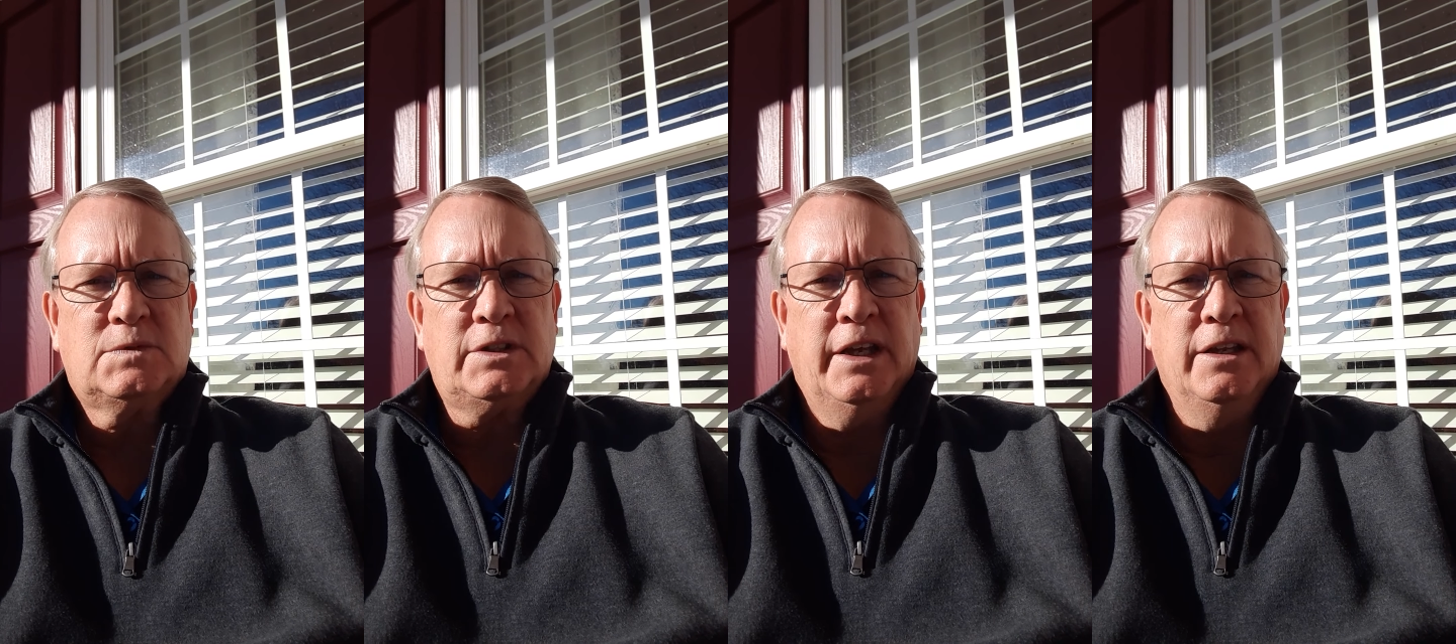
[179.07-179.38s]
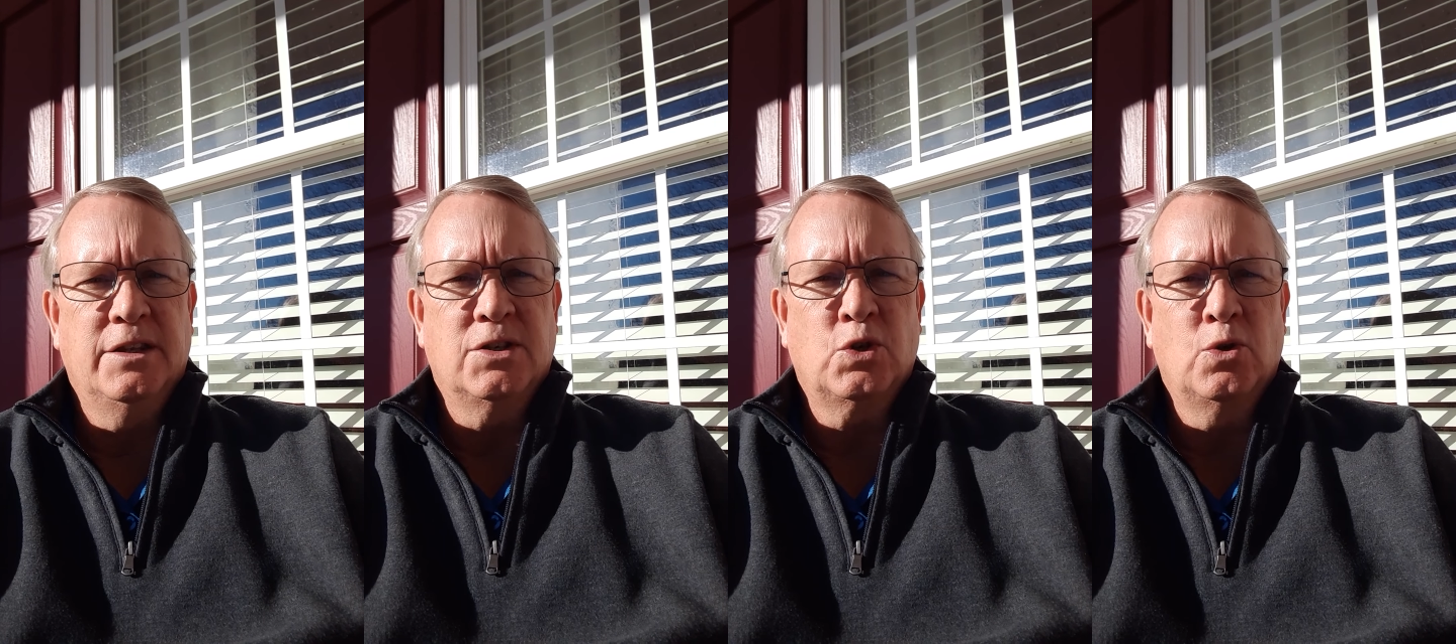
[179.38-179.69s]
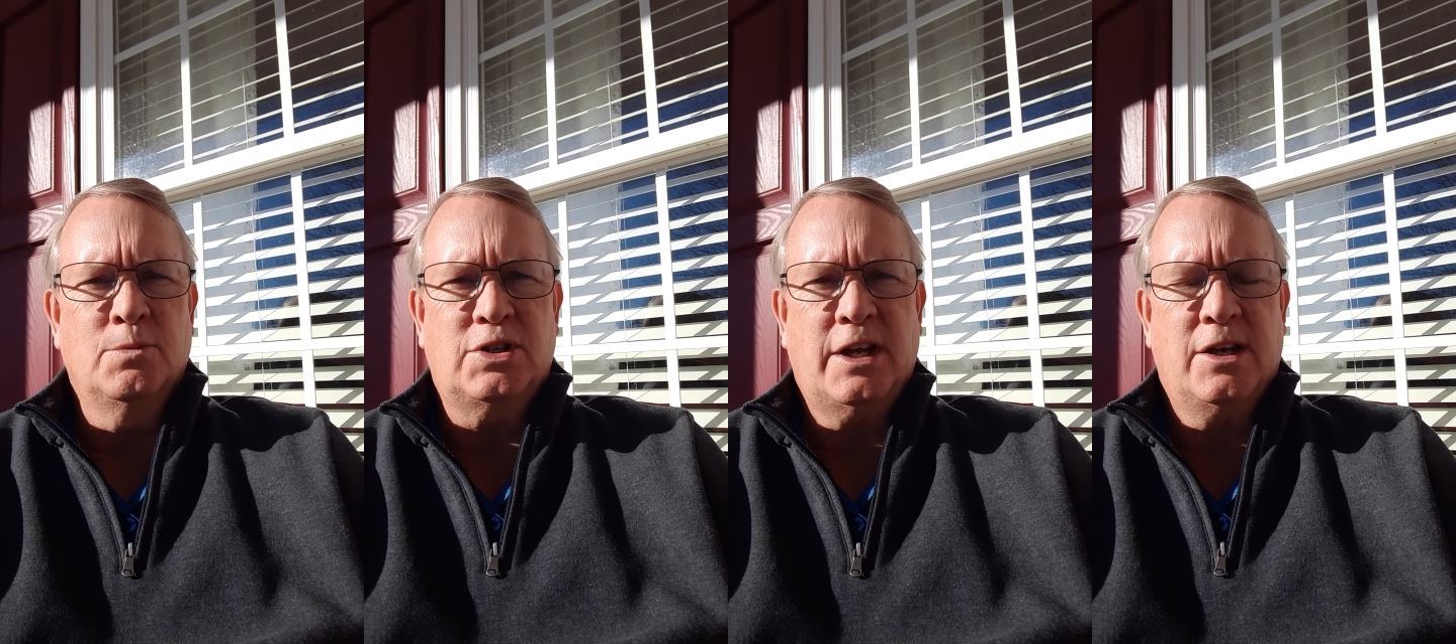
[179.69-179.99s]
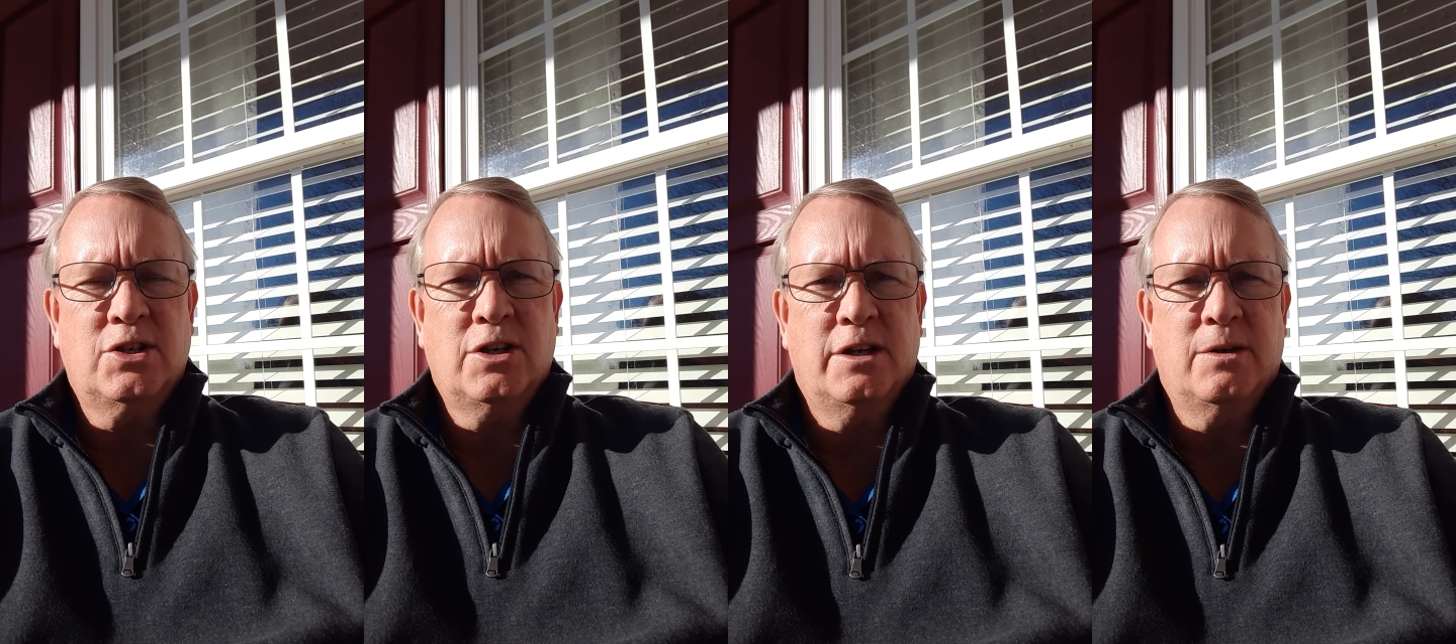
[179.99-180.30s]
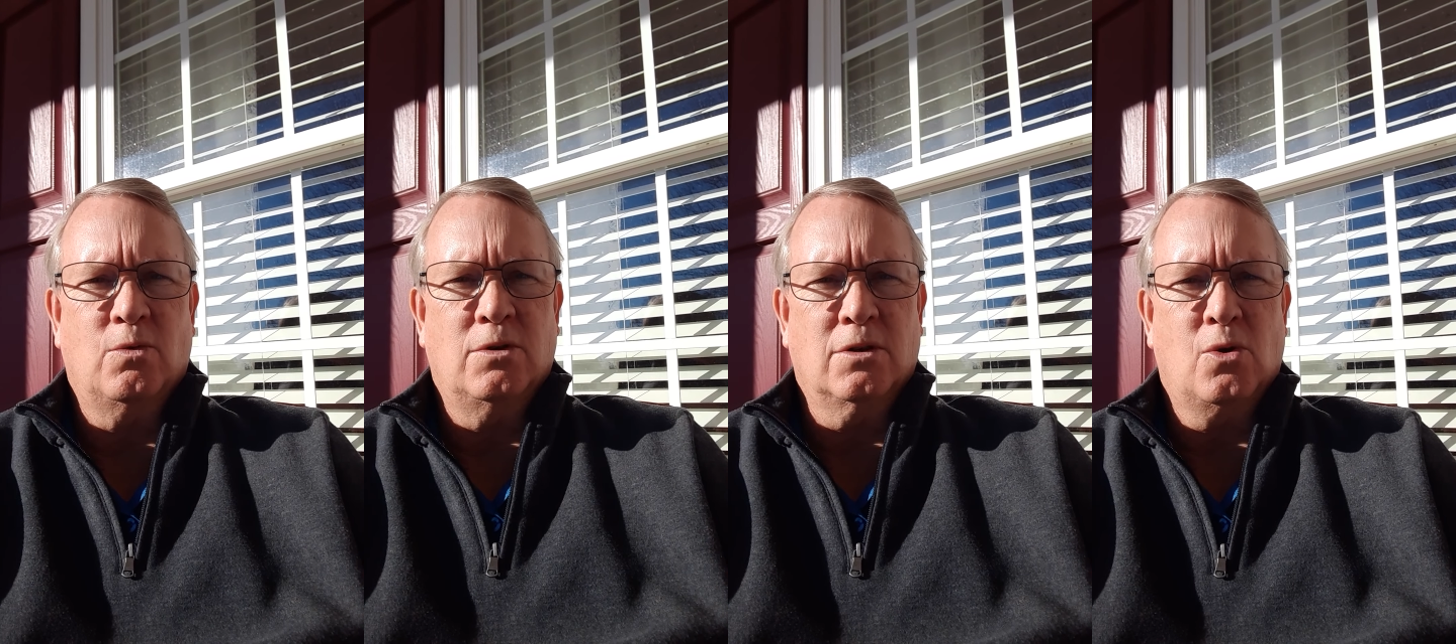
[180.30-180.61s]
in the Zoom session,
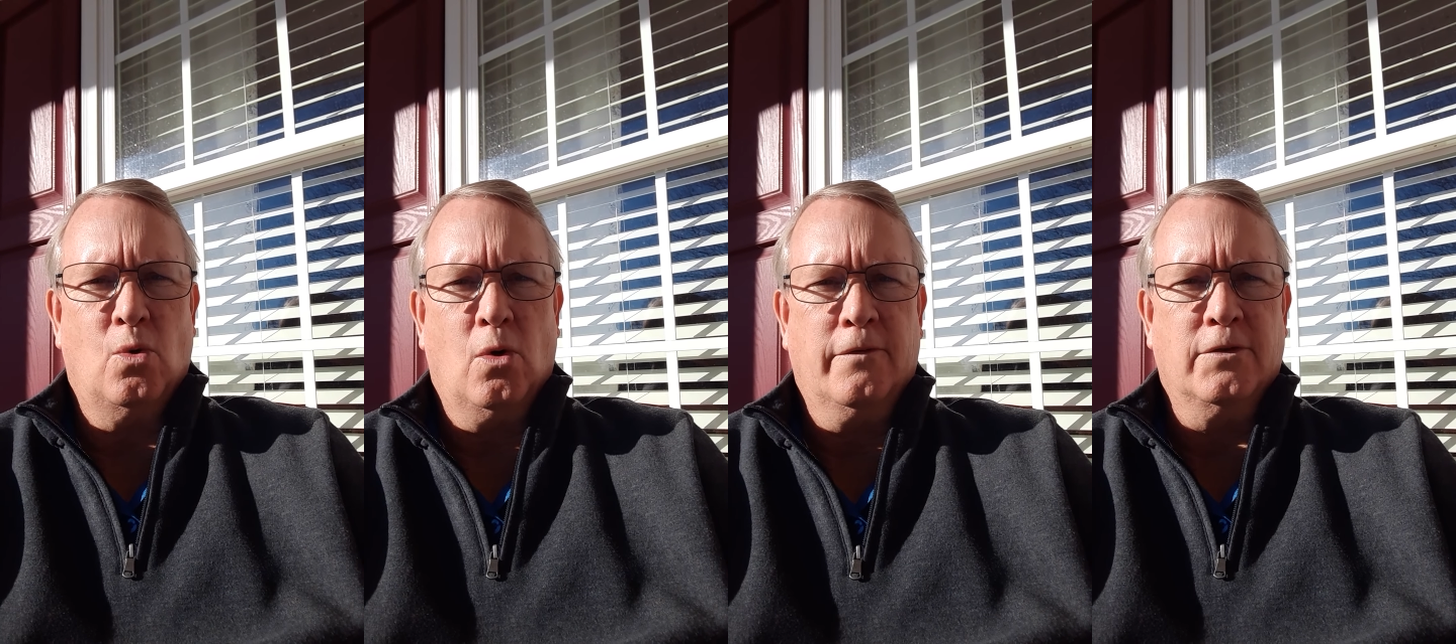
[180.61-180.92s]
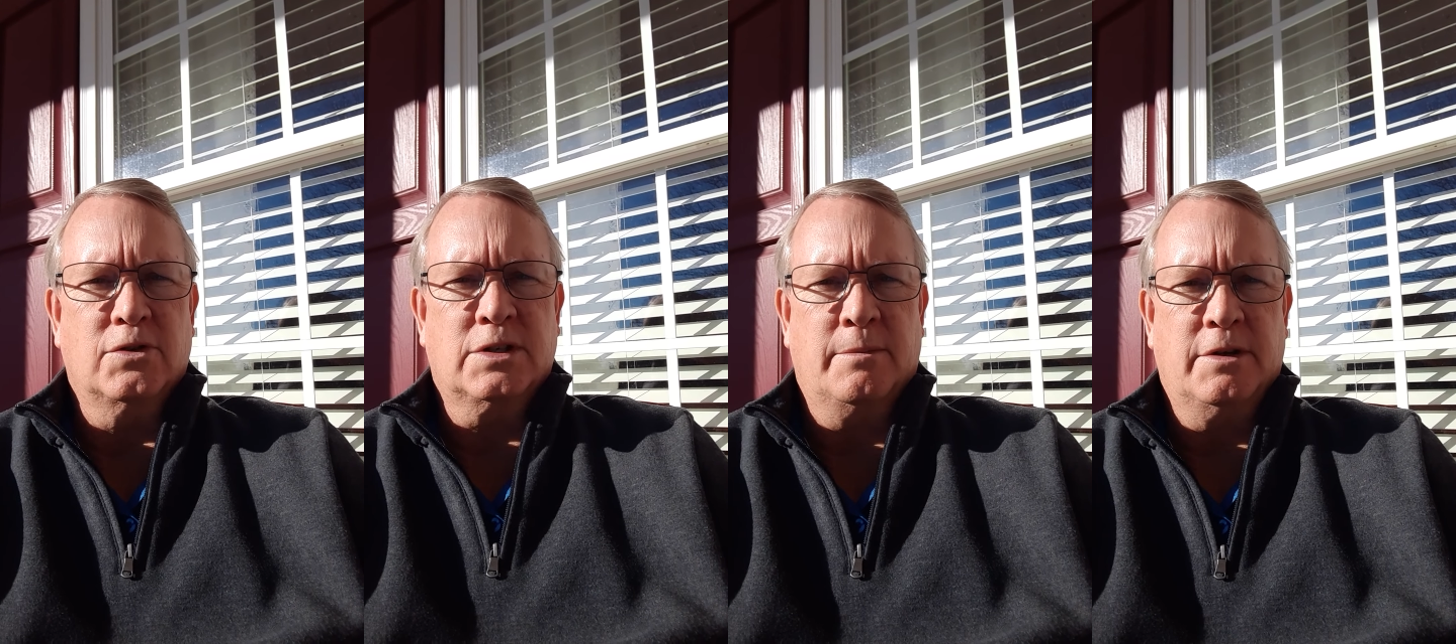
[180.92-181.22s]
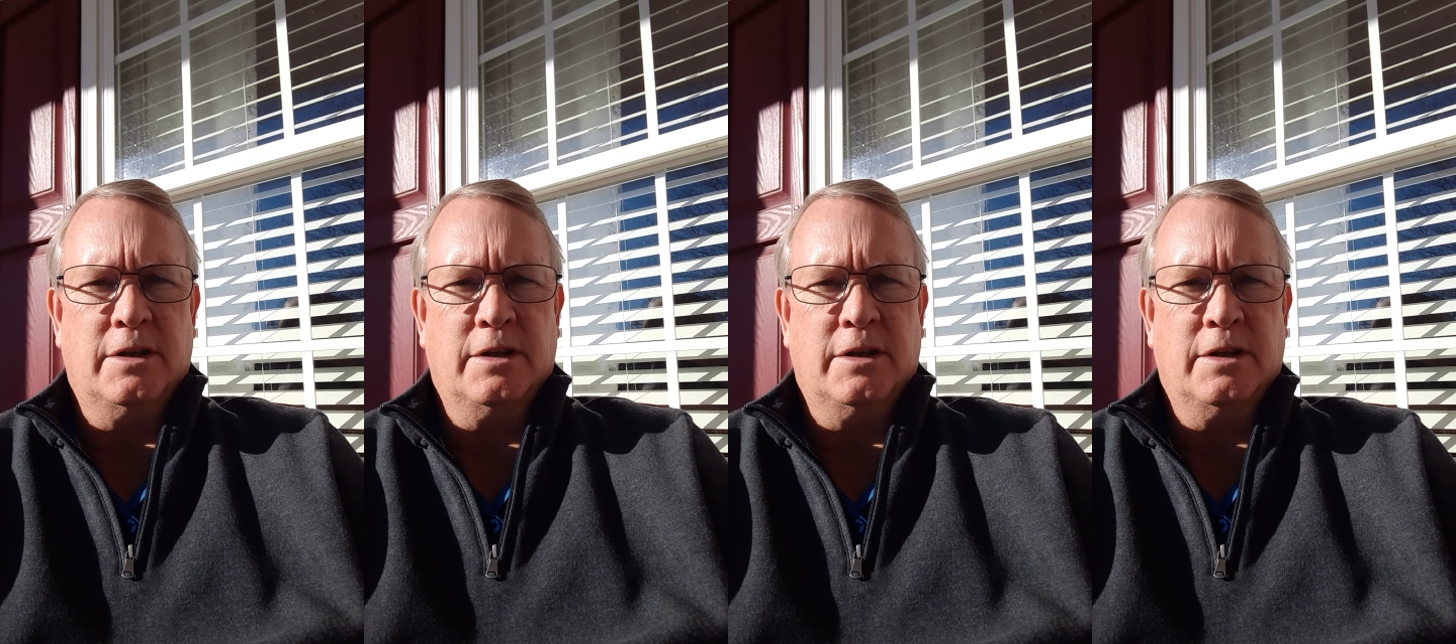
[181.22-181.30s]
and we'll go over some of